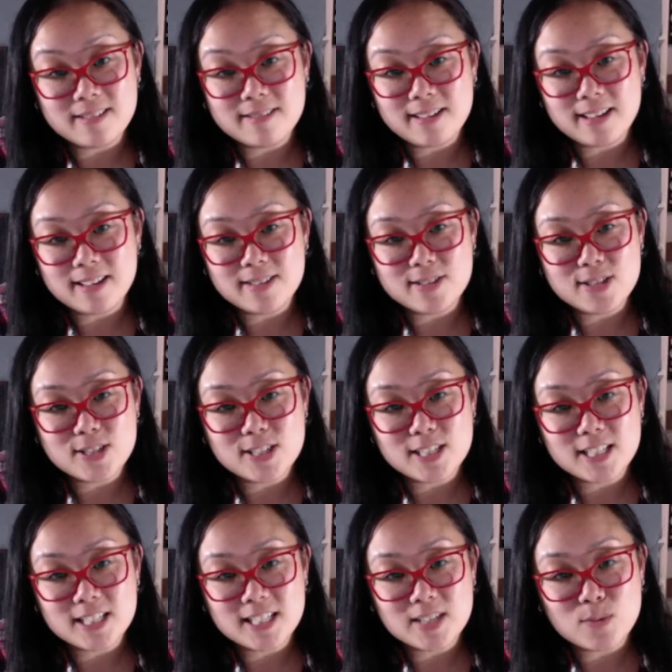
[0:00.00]
like
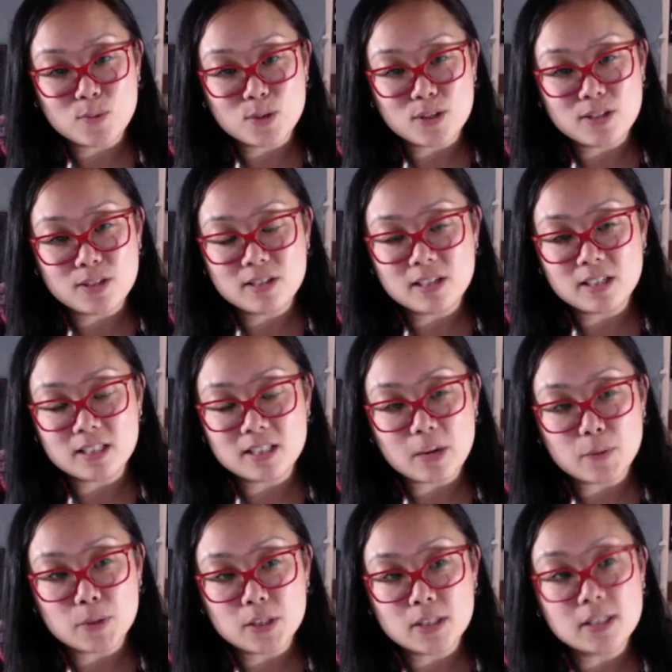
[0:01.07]
she would just
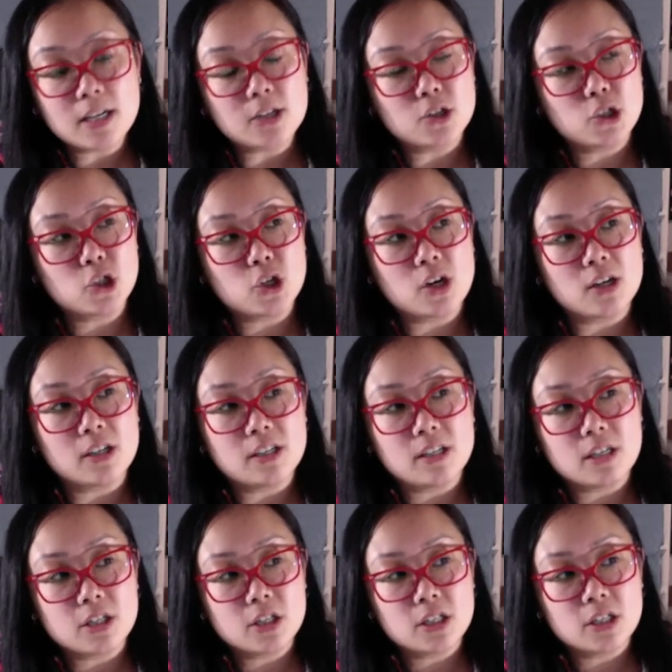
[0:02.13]
have such a strong
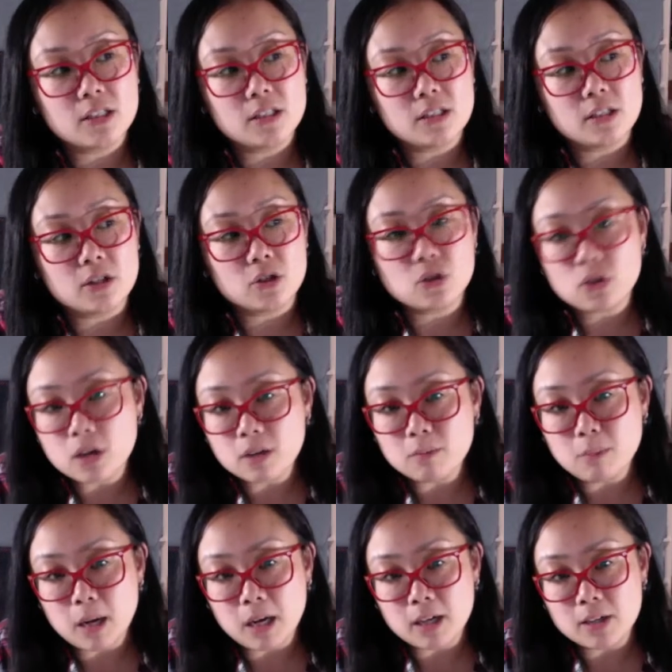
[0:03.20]
connection and such a
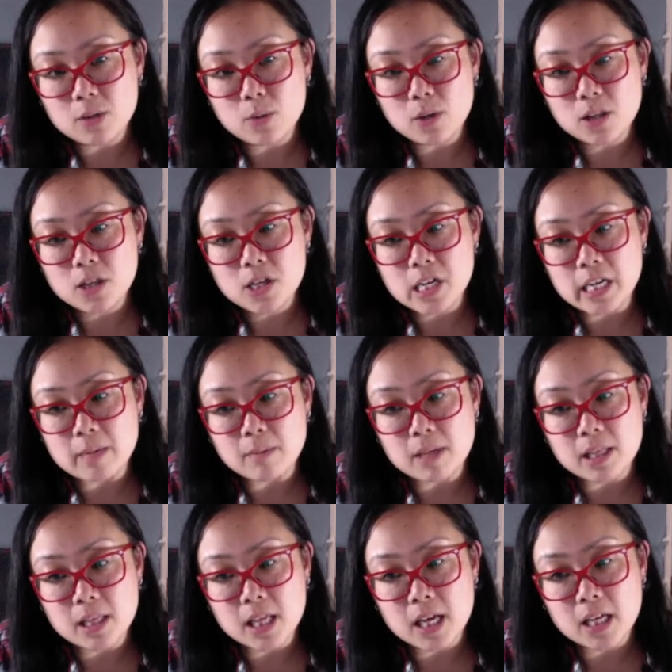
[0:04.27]
strong bond with
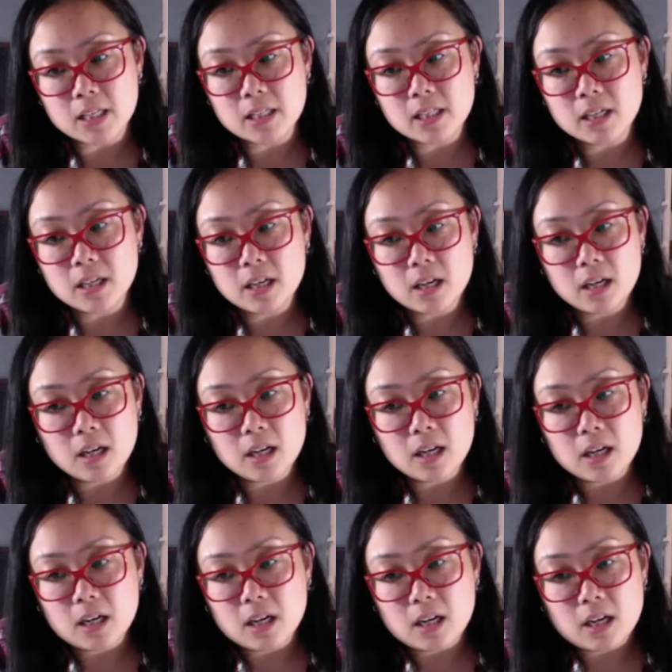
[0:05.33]
Jaime that
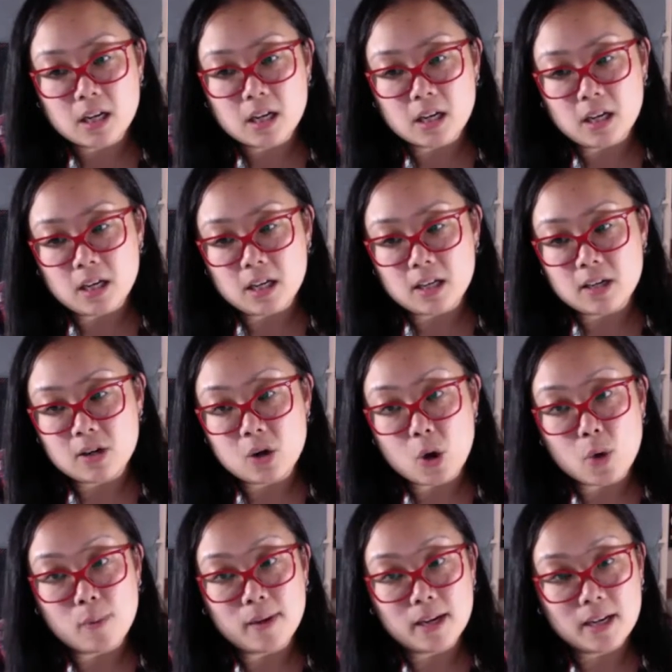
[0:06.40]

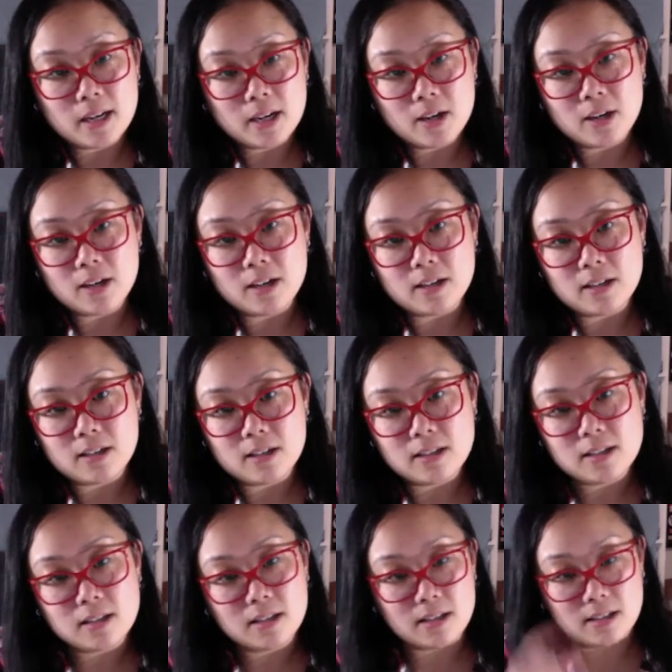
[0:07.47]
nobody
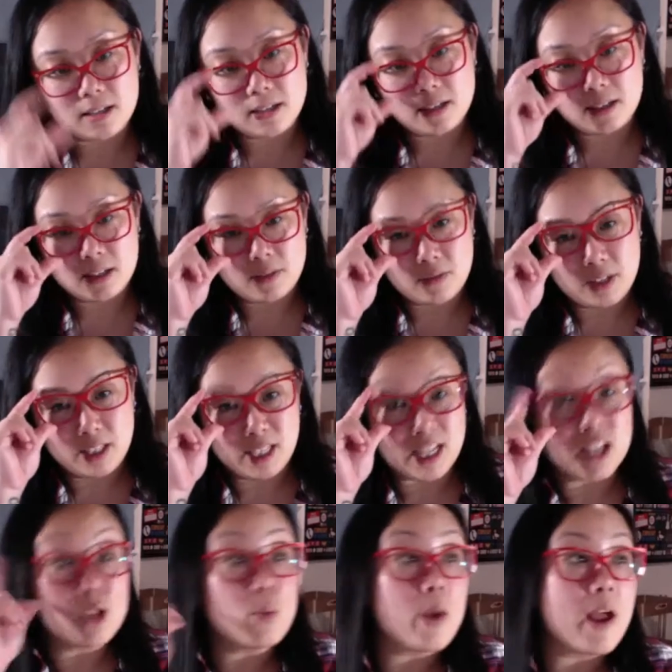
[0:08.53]
could really get in
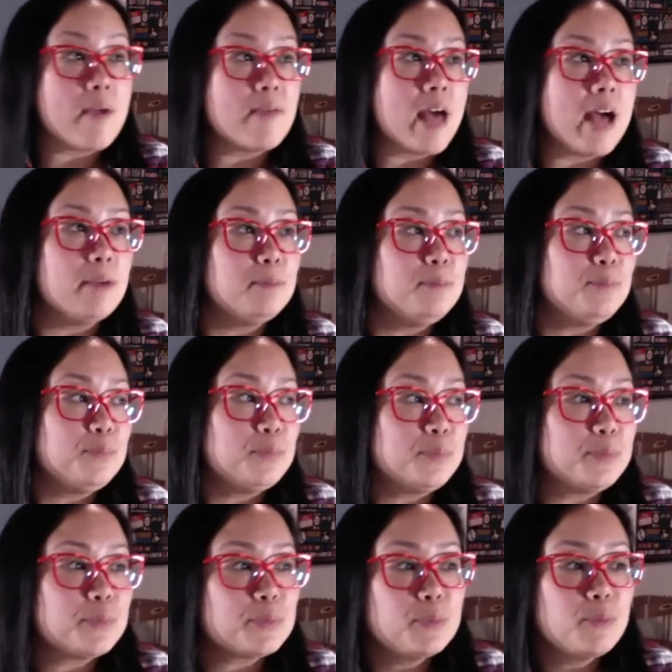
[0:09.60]
the way of that.
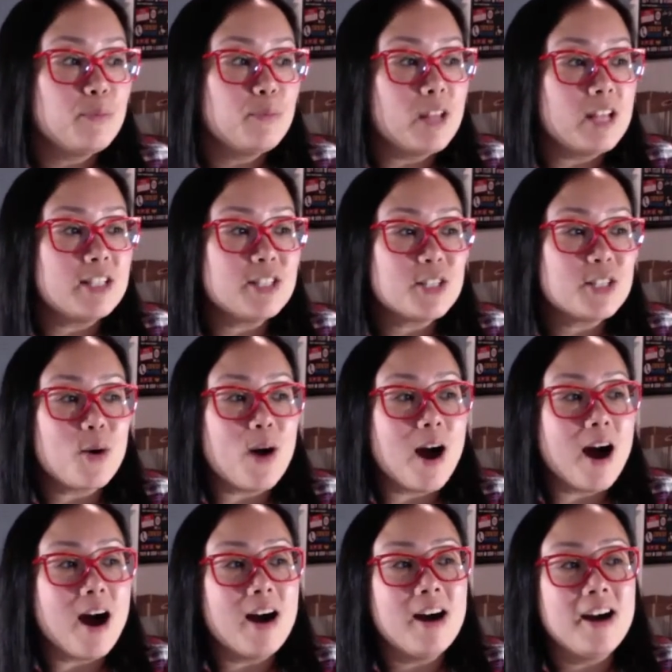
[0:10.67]
And so
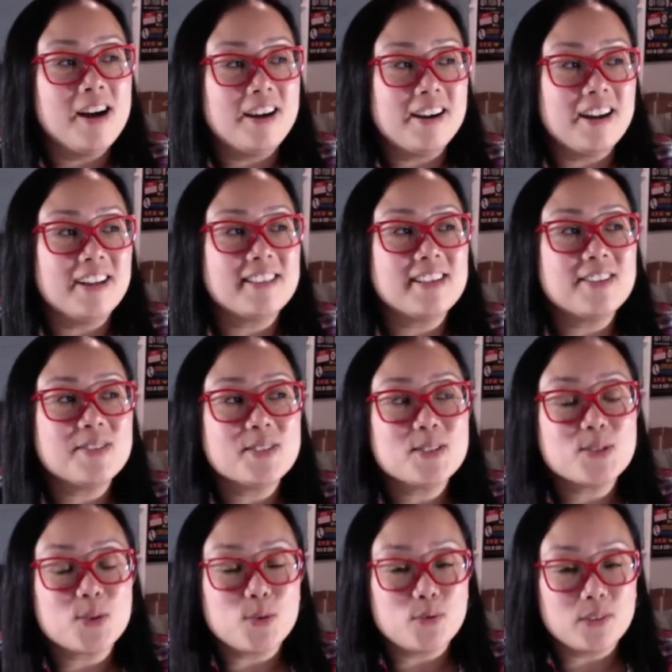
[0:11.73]
I thought it was
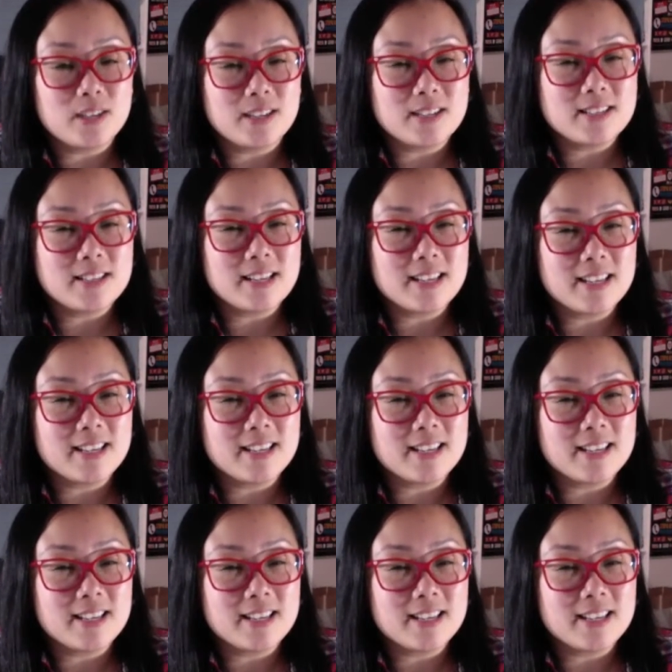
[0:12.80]
so funny because like